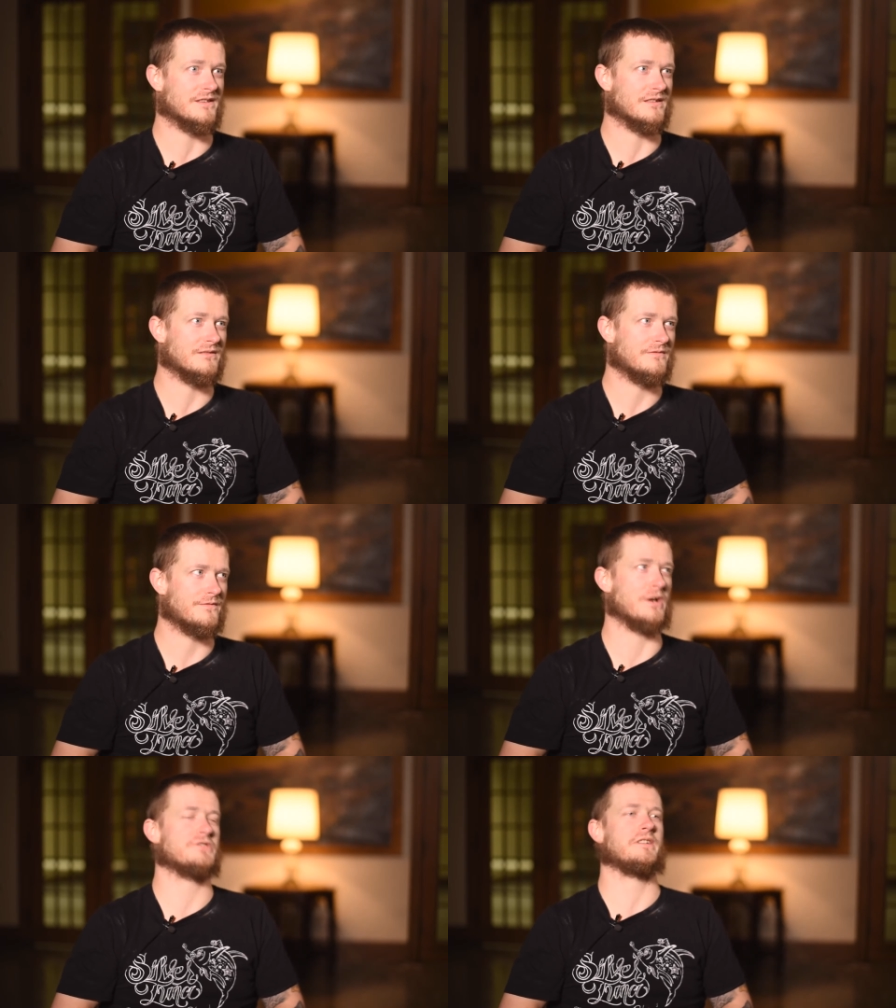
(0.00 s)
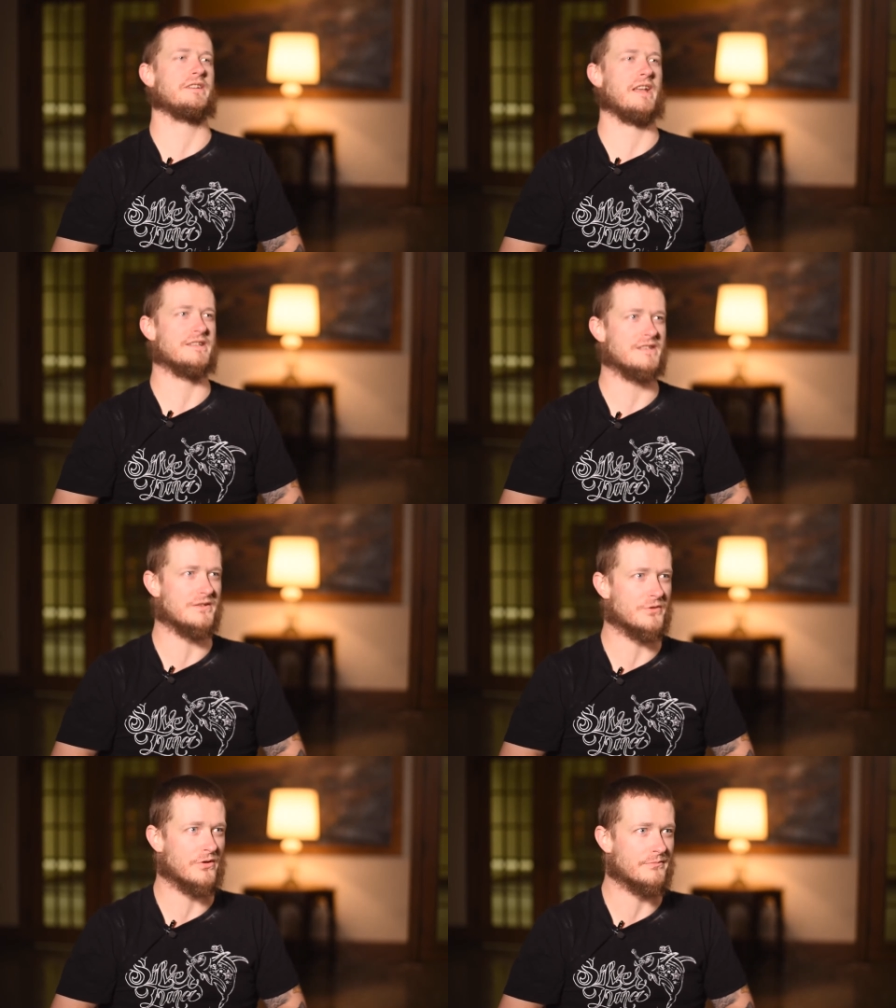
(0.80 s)
a freshly
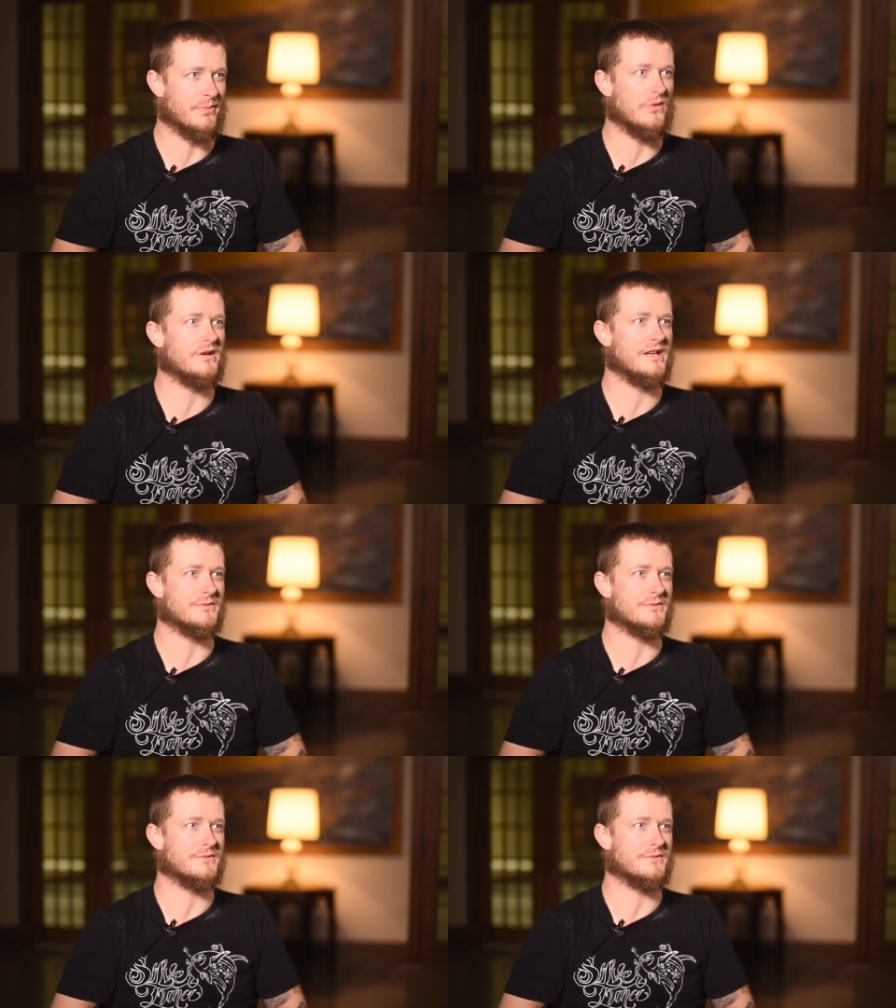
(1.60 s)
19-year-old boy,